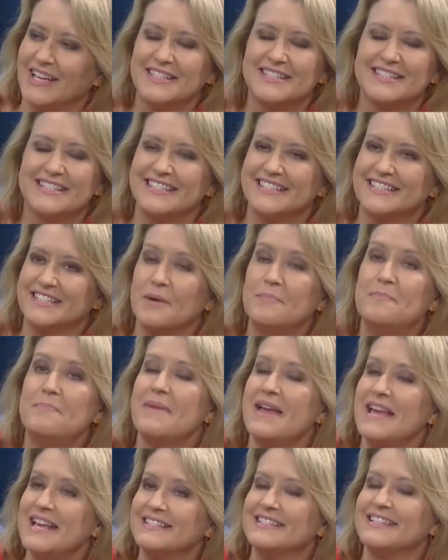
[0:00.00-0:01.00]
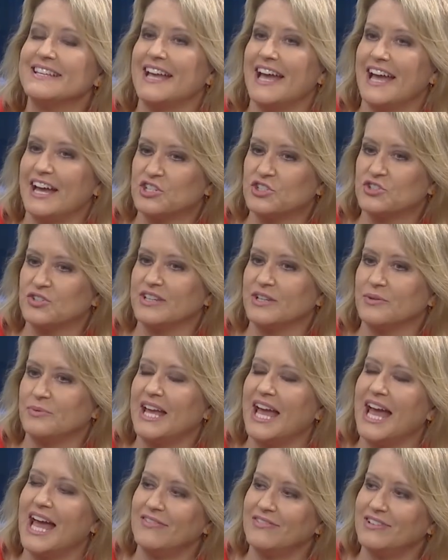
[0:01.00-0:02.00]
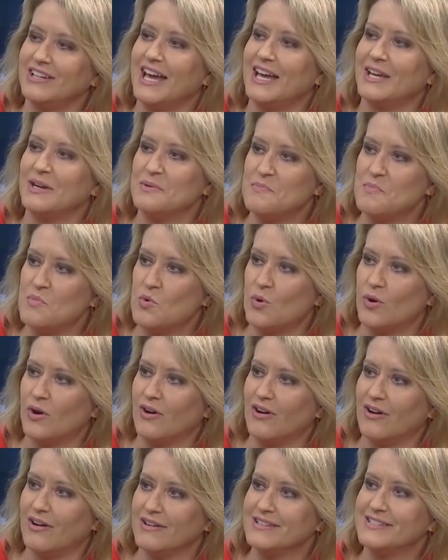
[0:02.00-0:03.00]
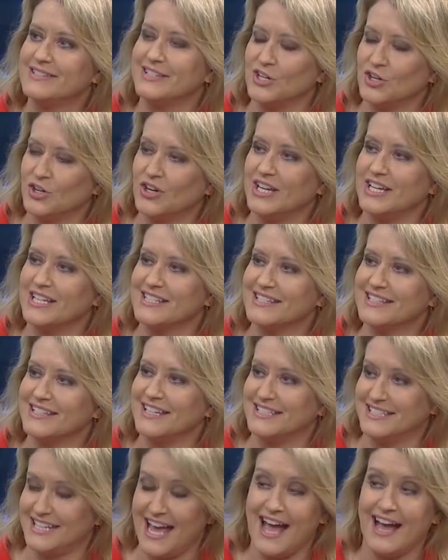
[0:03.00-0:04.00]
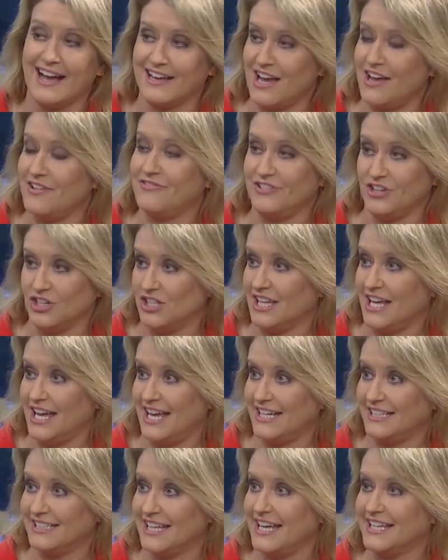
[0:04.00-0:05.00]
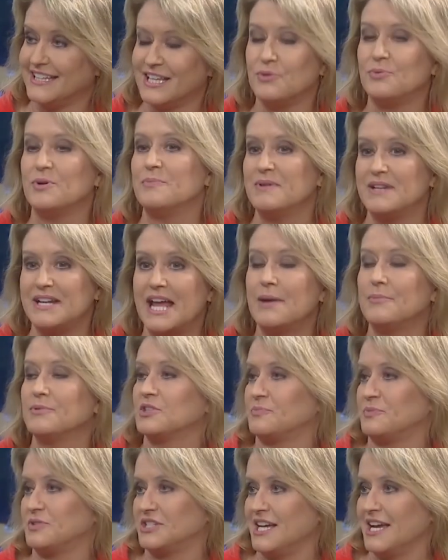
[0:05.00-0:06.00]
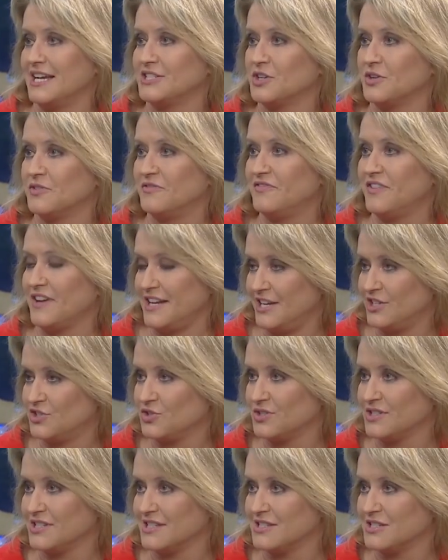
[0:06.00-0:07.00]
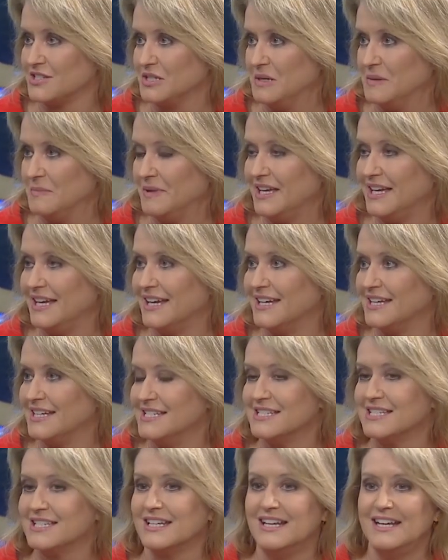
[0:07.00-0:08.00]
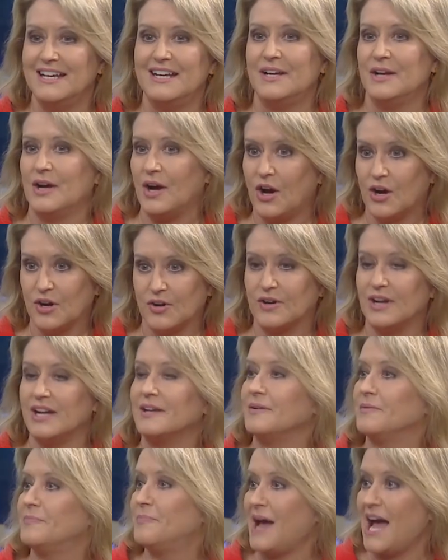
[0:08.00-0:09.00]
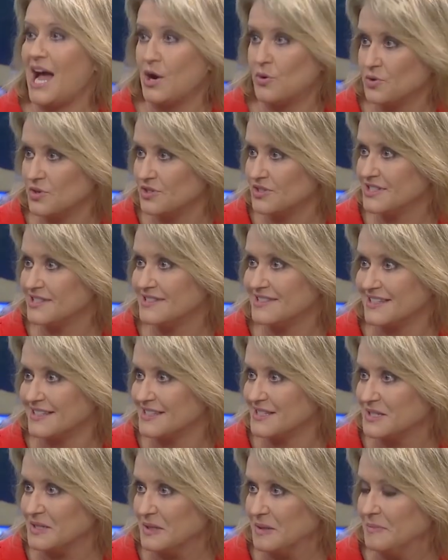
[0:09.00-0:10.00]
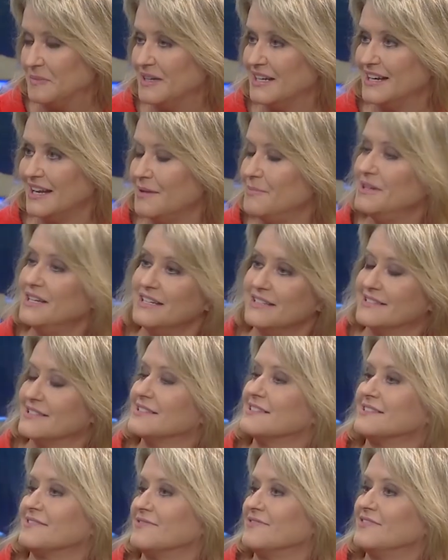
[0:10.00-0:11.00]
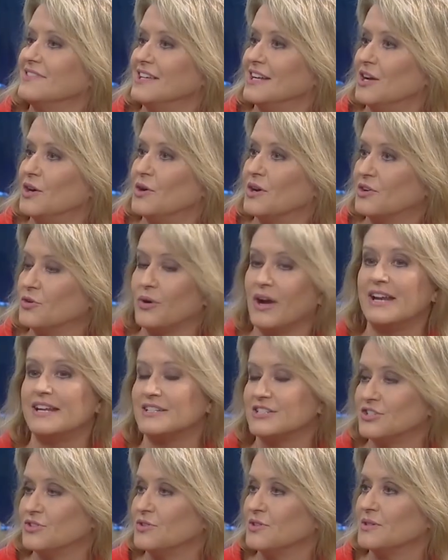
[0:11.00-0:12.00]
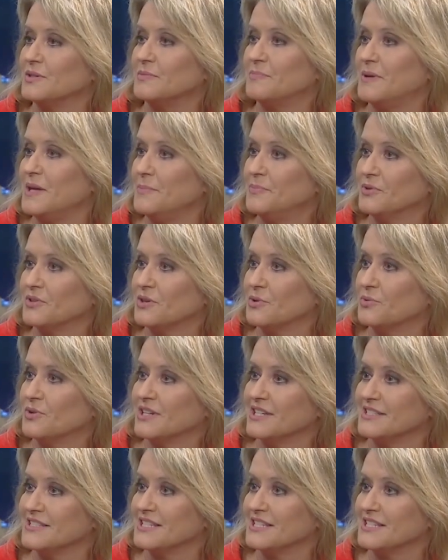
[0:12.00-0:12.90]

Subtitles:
It's amazing, actually, that we haven't had a more serious attack, I feel like. Like, that we've been able to protect our financial system and our power system. And I mean, it's, you know, a credit to the people that work in